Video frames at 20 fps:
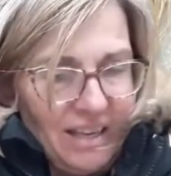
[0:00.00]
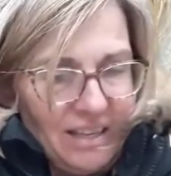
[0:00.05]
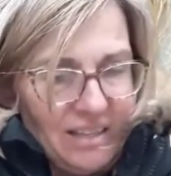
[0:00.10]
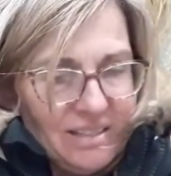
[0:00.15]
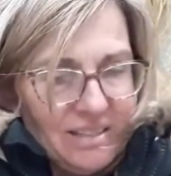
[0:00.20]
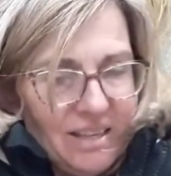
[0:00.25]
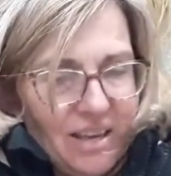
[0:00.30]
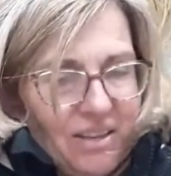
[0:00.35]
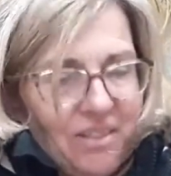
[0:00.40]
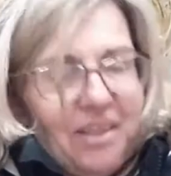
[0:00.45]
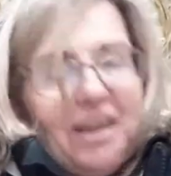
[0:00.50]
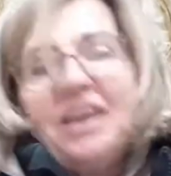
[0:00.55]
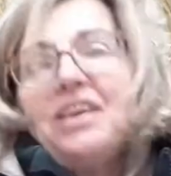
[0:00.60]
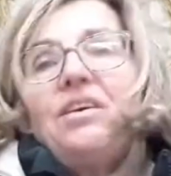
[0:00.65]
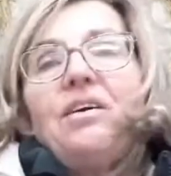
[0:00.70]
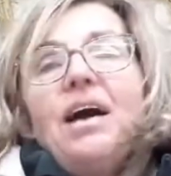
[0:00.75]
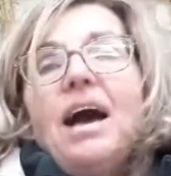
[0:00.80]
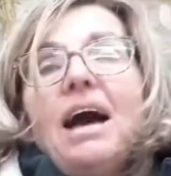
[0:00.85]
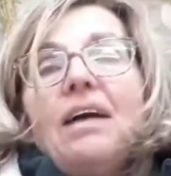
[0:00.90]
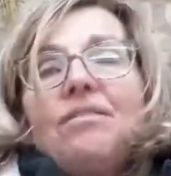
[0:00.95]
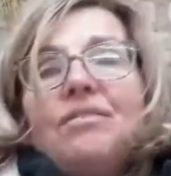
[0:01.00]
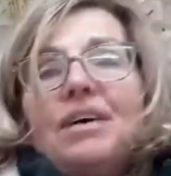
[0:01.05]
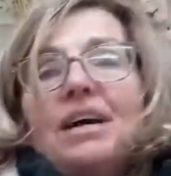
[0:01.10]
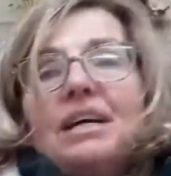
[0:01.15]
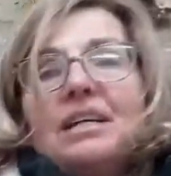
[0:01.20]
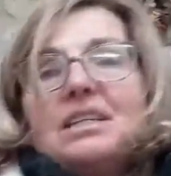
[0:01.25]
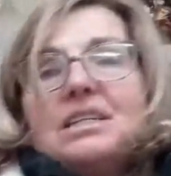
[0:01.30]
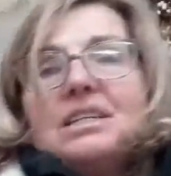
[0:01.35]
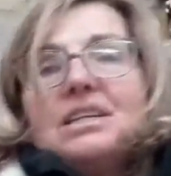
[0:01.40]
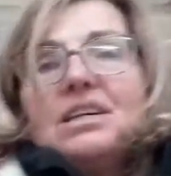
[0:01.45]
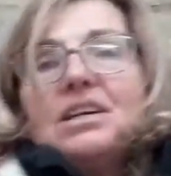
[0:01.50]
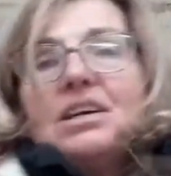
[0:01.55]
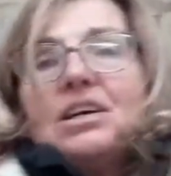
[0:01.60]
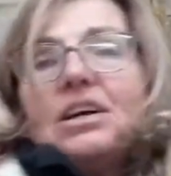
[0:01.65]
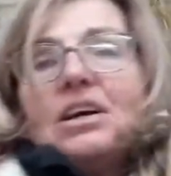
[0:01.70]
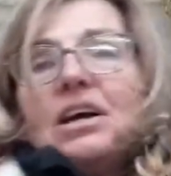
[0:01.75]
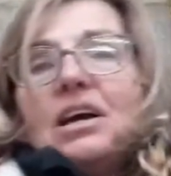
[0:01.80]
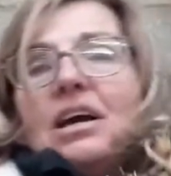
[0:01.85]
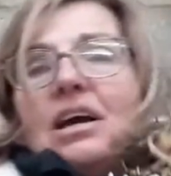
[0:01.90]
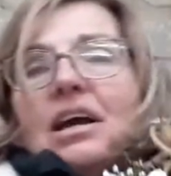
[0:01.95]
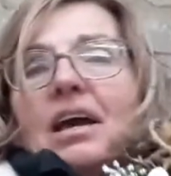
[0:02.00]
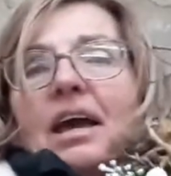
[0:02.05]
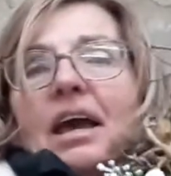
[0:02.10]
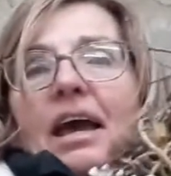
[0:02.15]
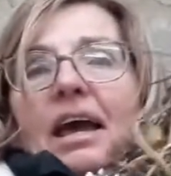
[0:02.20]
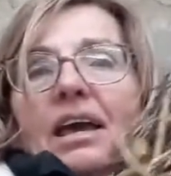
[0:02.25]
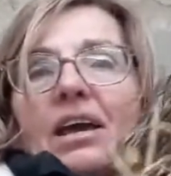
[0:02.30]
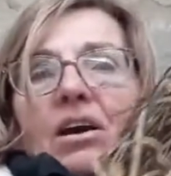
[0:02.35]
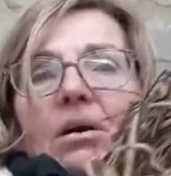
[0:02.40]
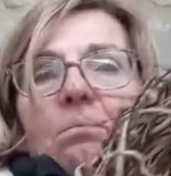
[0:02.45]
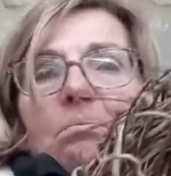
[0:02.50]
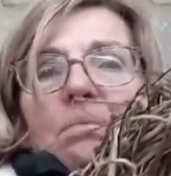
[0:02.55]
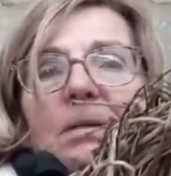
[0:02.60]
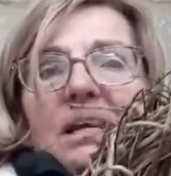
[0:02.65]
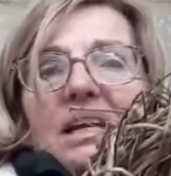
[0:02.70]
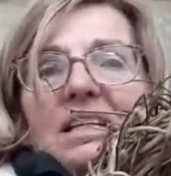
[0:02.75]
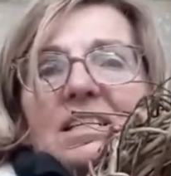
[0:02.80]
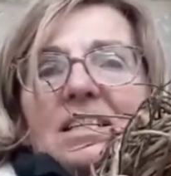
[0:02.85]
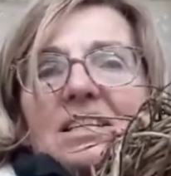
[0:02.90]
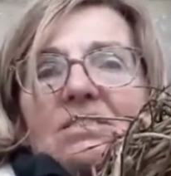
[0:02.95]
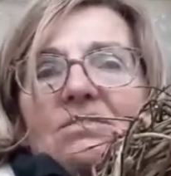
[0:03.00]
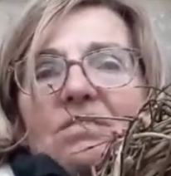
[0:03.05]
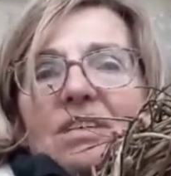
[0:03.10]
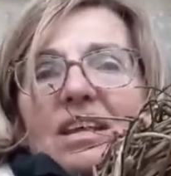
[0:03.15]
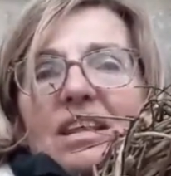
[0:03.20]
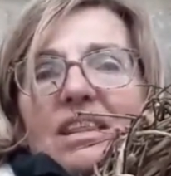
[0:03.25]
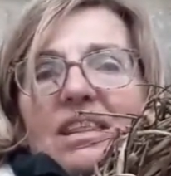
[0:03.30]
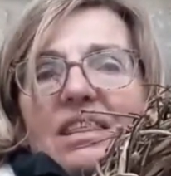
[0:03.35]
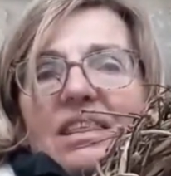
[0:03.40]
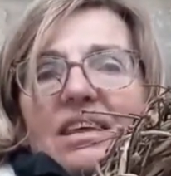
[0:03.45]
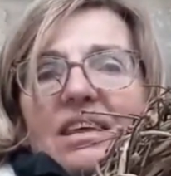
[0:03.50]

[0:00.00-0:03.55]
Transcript: So there you have it, a completed wreath.